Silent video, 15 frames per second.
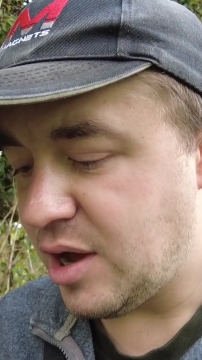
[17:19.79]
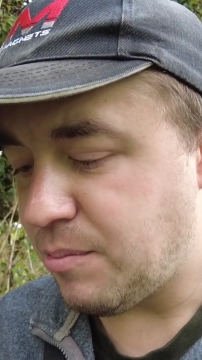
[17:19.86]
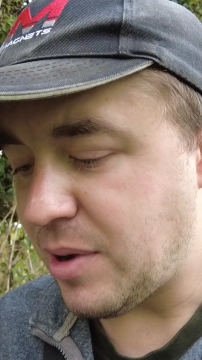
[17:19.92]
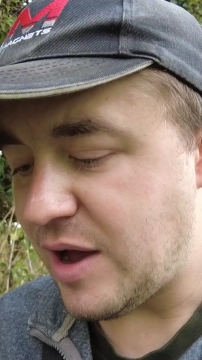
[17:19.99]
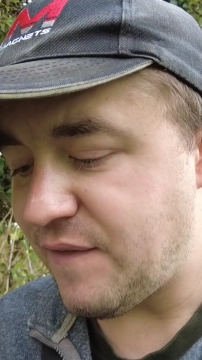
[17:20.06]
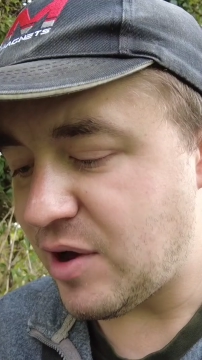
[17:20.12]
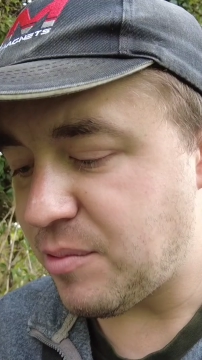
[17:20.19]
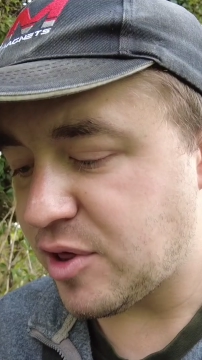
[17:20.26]

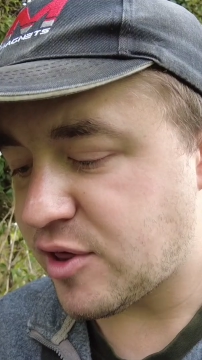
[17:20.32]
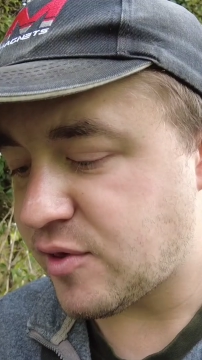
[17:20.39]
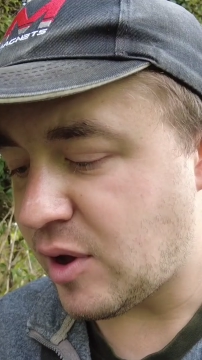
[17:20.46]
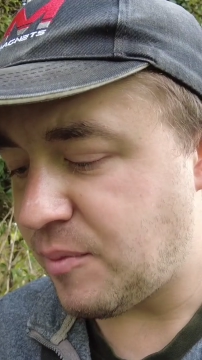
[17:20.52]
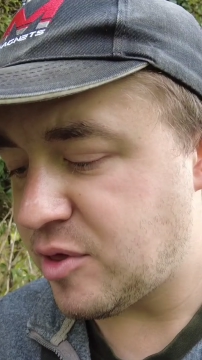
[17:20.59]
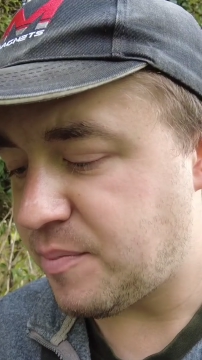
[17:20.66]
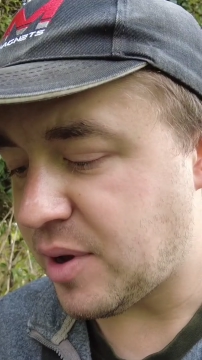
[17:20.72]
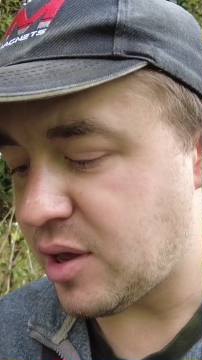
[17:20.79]
where they were
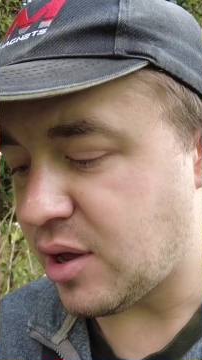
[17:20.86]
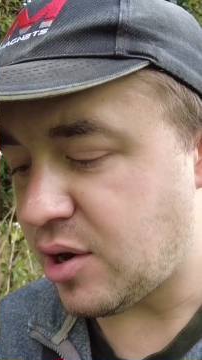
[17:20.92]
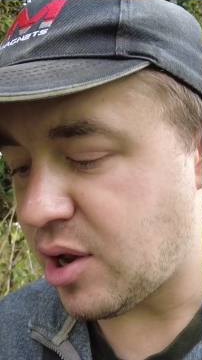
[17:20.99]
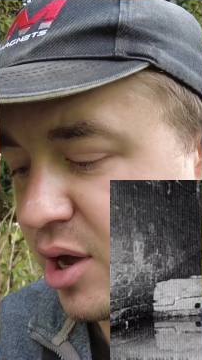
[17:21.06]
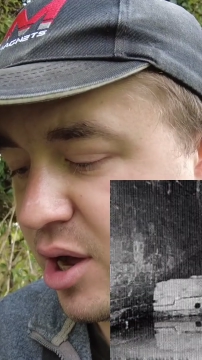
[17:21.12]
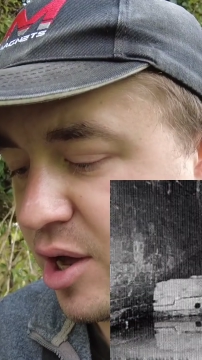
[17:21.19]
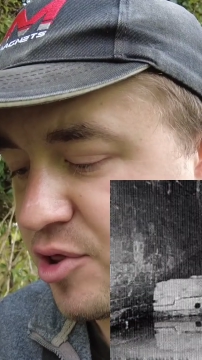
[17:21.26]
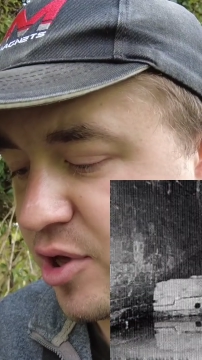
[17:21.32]
stopped by a
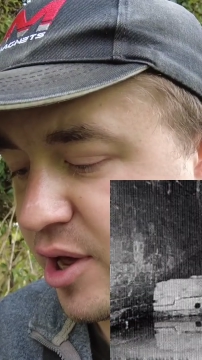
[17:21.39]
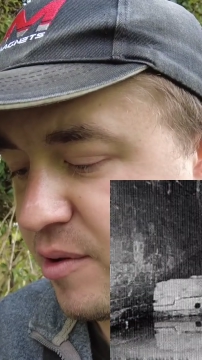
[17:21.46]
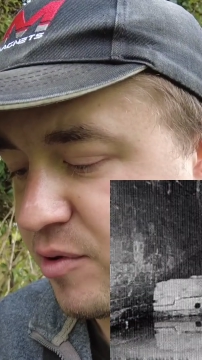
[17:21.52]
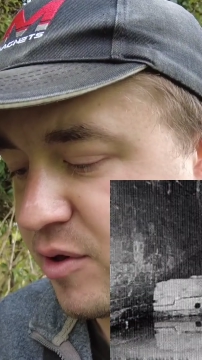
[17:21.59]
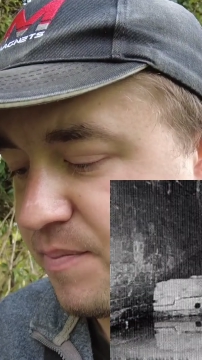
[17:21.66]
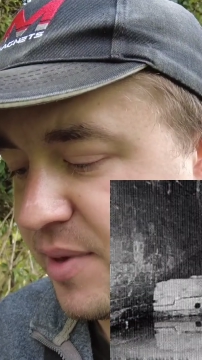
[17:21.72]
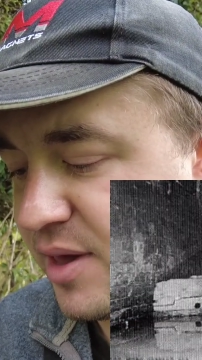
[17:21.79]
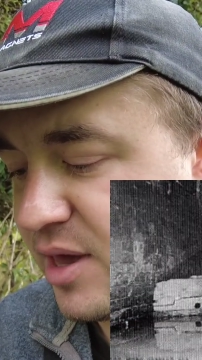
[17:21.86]
large
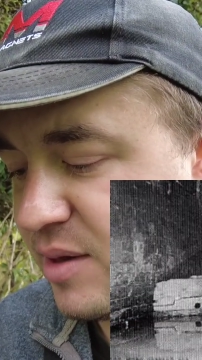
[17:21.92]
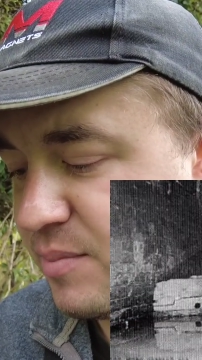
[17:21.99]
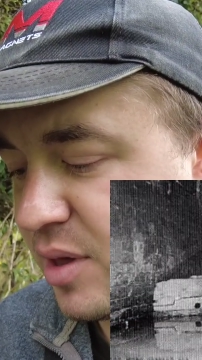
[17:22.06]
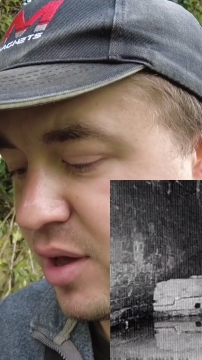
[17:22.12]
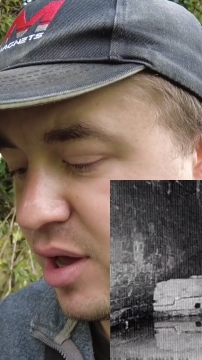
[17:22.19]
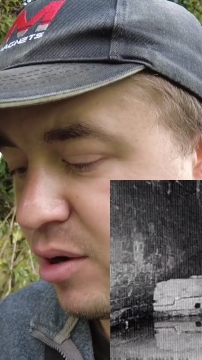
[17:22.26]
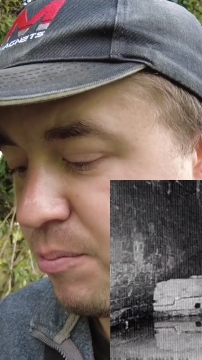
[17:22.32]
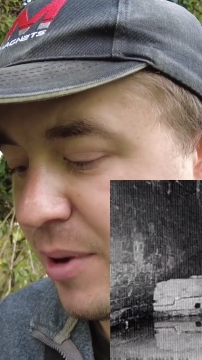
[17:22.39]
oak beam
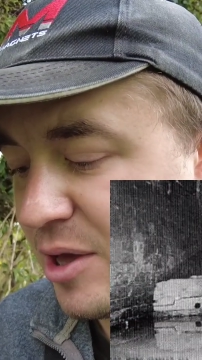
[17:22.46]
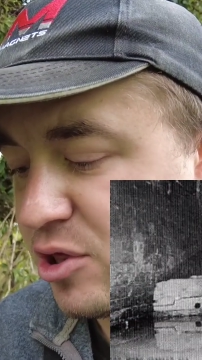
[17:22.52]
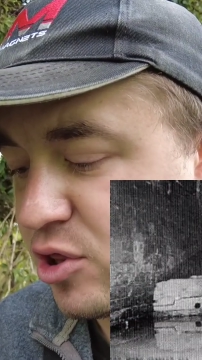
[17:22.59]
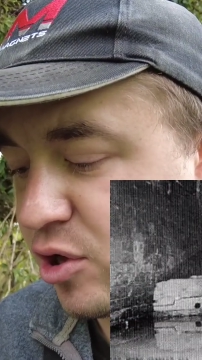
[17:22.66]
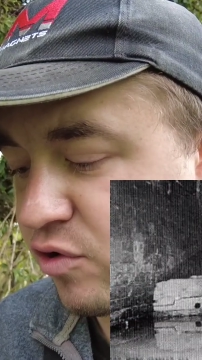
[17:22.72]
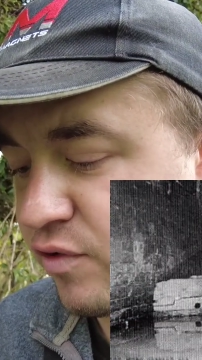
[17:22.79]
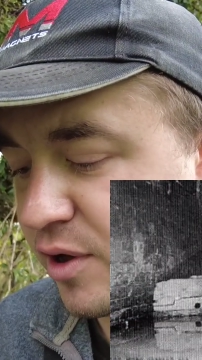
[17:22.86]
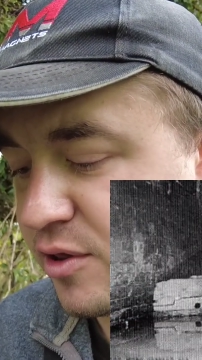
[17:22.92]

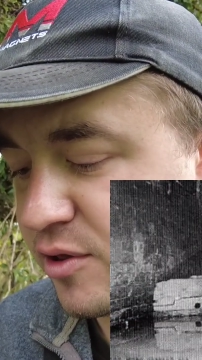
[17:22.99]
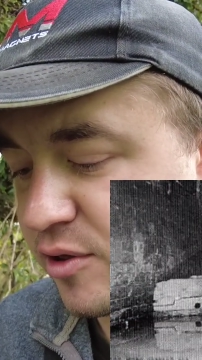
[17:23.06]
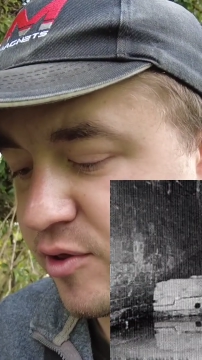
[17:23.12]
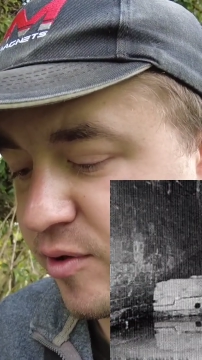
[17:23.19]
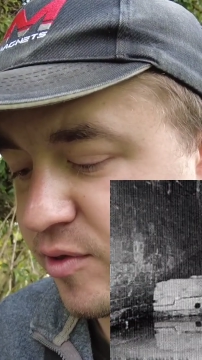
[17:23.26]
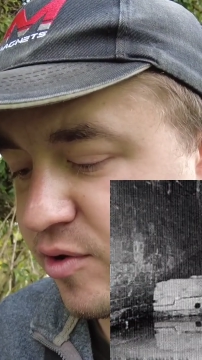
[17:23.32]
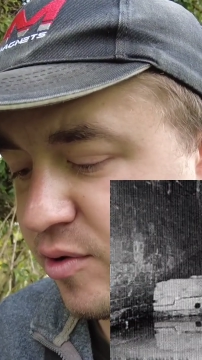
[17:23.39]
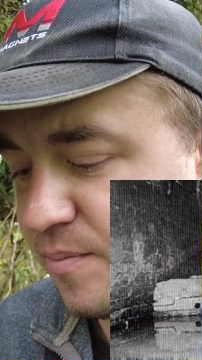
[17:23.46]
wedged across the
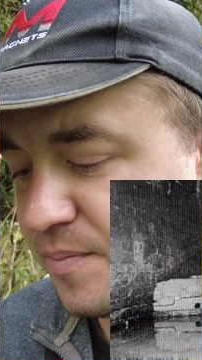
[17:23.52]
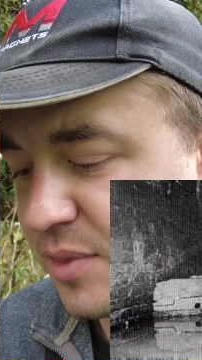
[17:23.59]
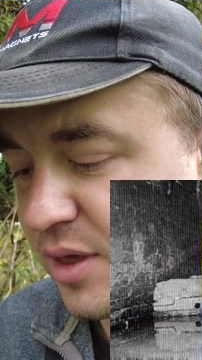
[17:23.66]
tunnel.